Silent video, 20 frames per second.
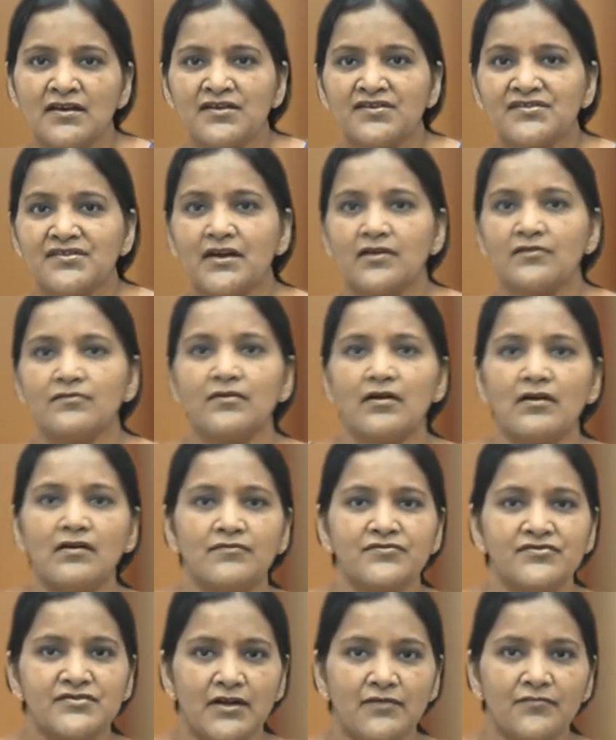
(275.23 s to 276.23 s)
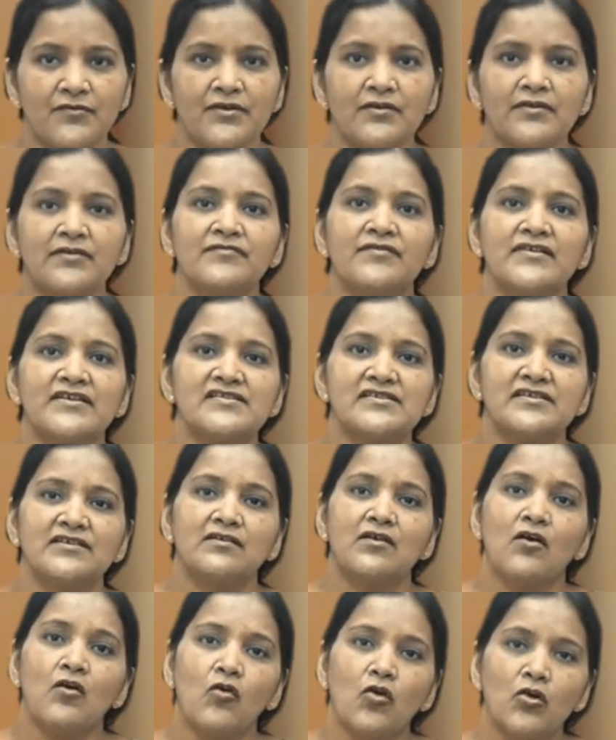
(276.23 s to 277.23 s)
Shall we invest the
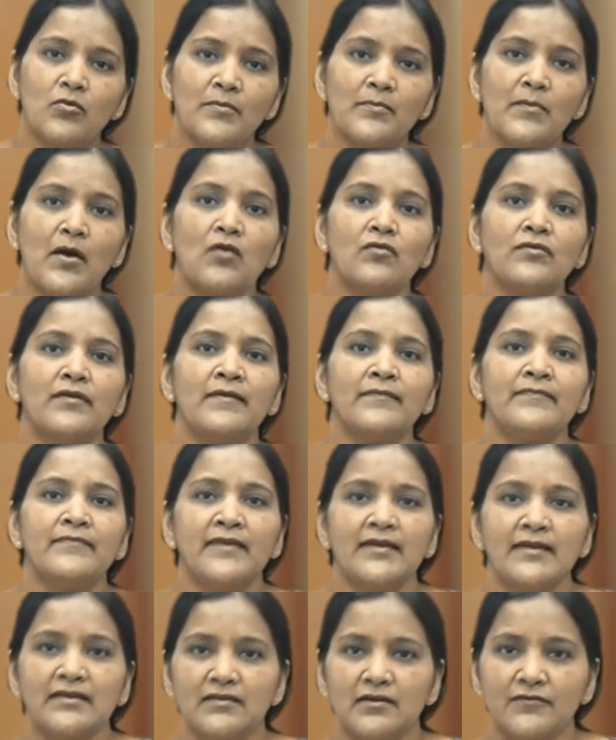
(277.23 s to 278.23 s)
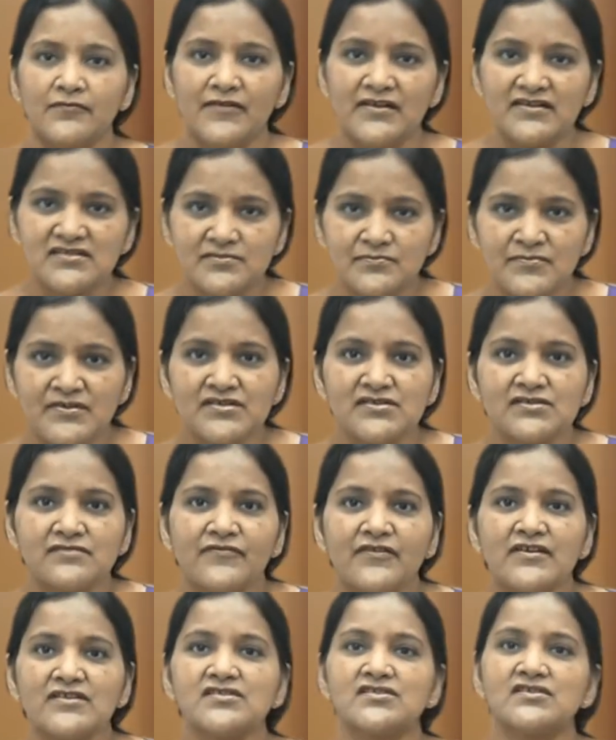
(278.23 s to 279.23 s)
whole amount in the
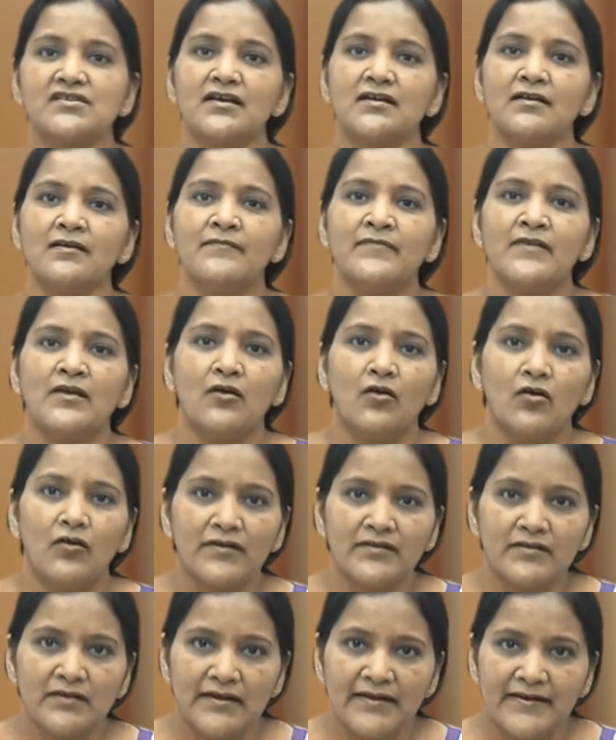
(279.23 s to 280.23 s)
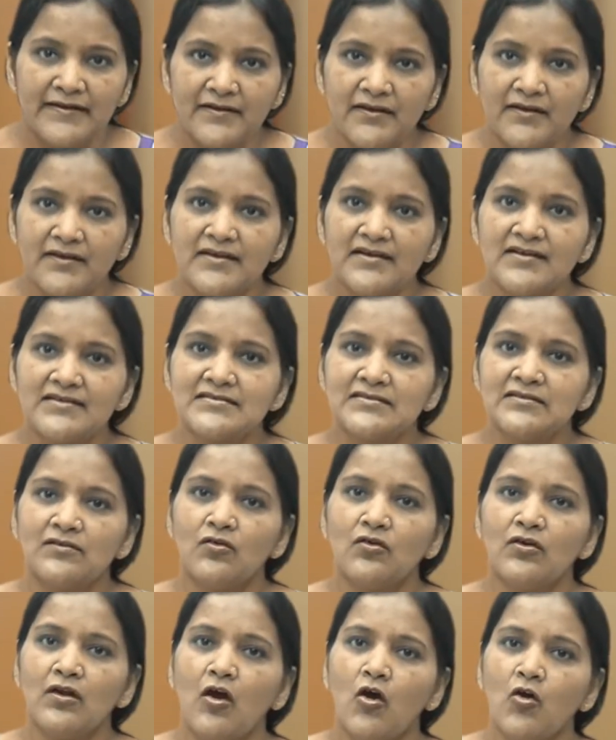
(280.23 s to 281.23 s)
first year or in the later years,
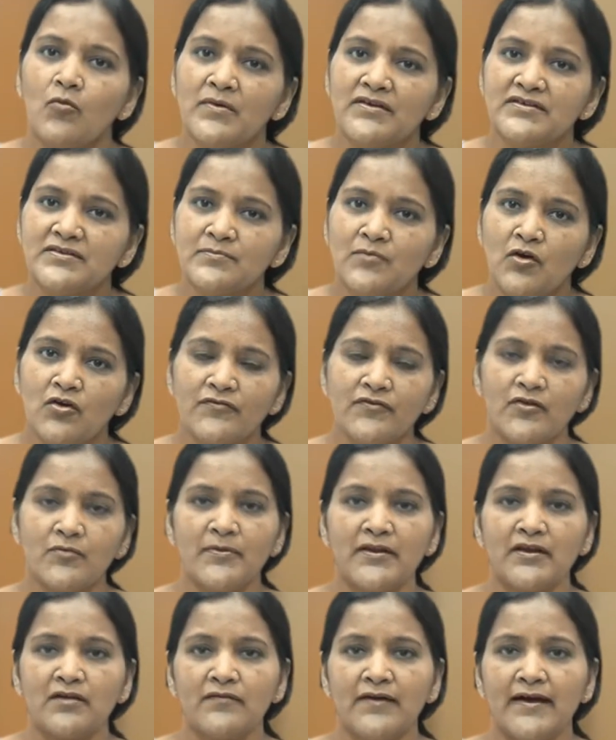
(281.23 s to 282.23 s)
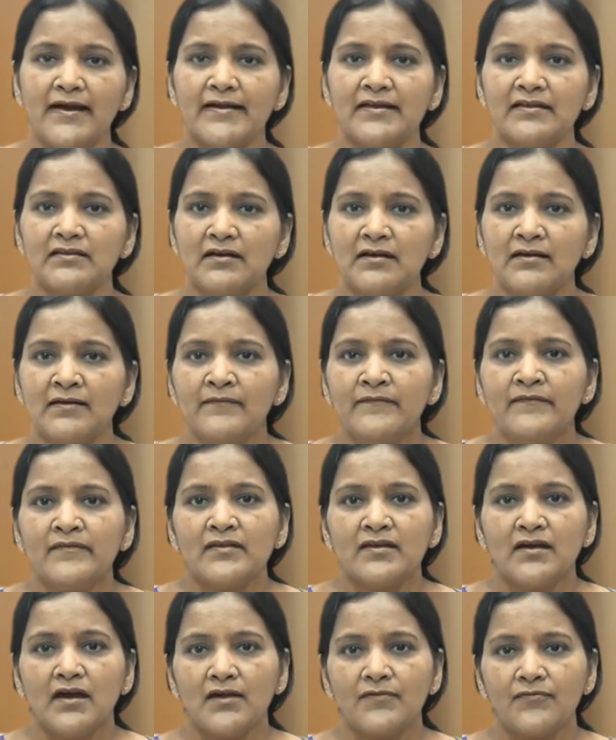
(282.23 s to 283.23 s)
or how much amount will be required in the
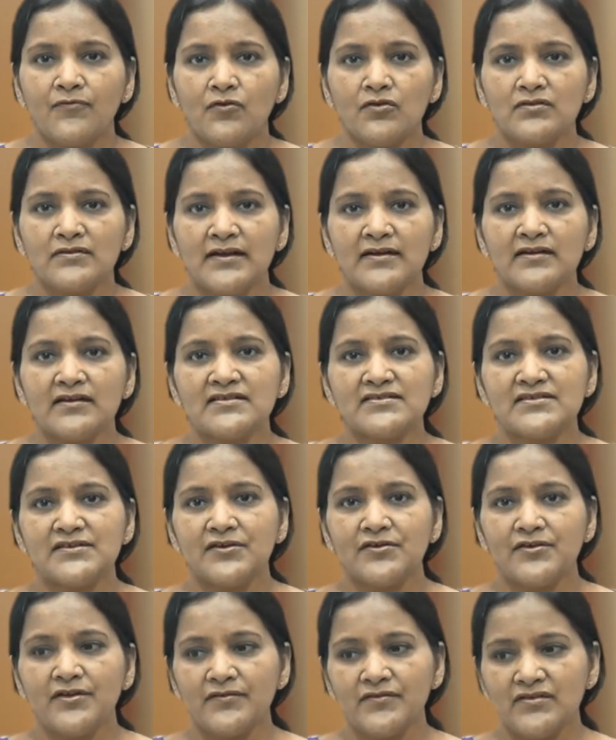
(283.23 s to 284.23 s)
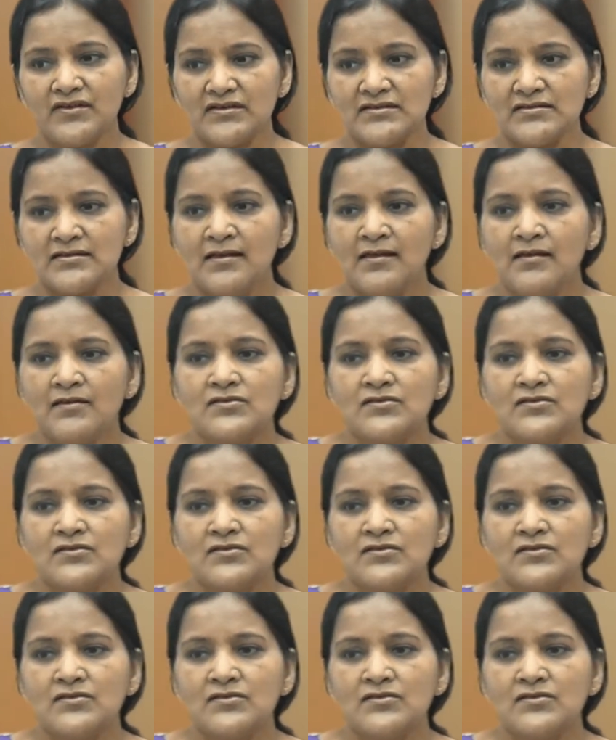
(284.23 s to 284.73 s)
third, fourth and consecutive years.